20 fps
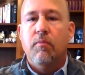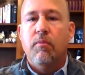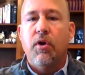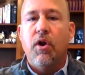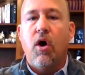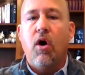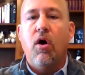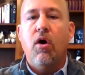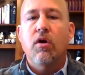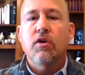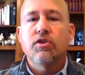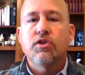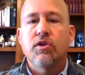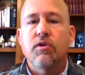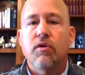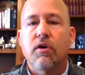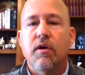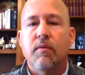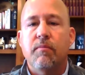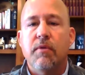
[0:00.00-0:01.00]
but
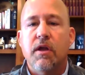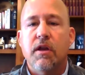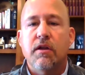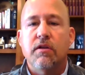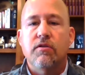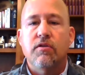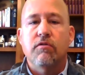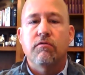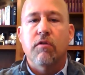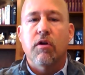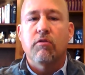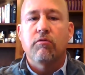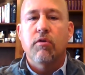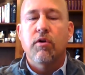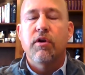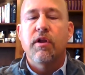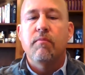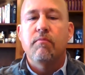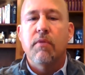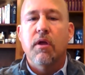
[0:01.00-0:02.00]
also committed to
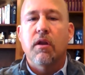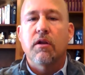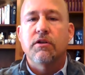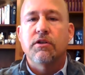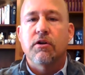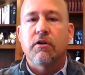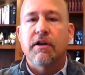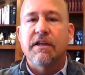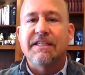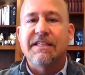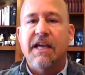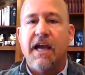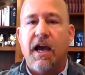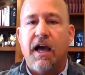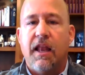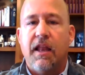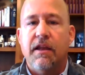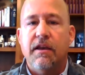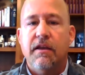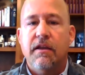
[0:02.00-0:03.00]
recruiting military
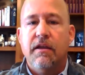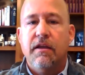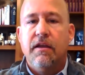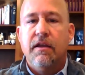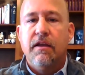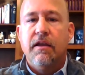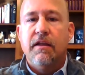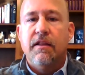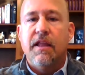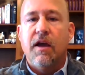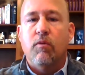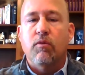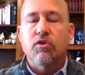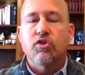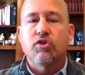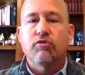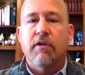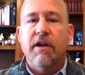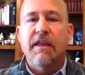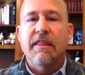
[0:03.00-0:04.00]
talent that will
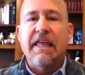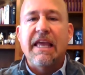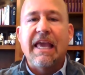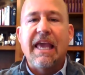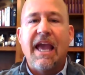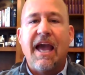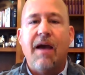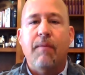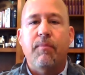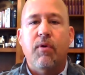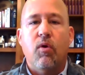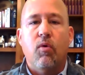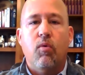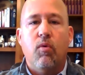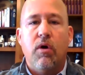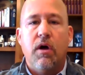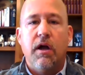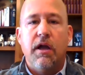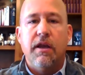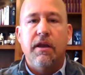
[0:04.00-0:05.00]
strengthen Capital
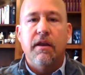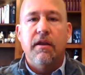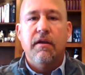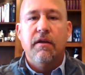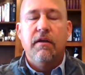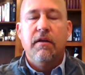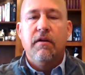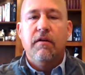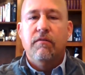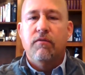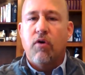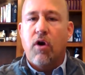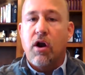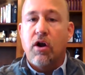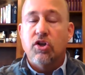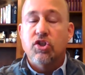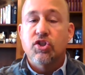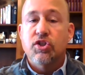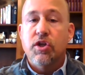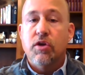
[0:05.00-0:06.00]
One for
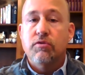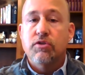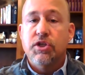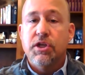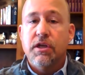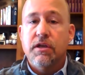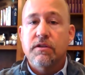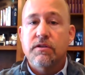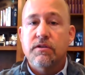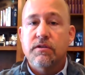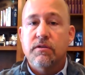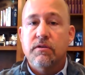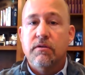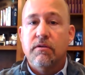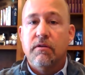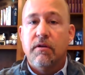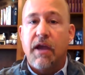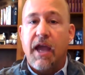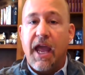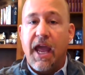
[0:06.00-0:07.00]
our associates
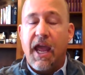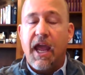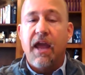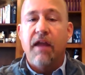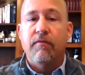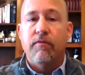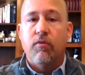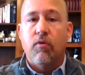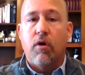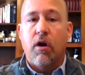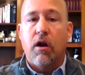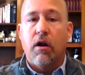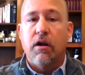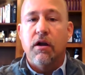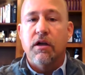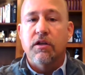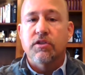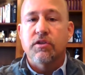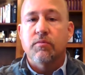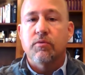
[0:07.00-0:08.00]
and for our
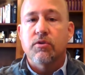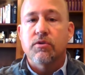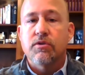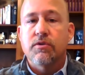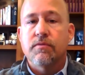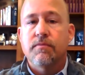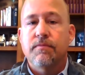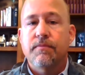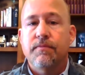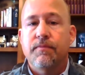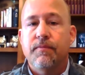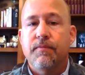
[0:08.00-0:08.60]
customers.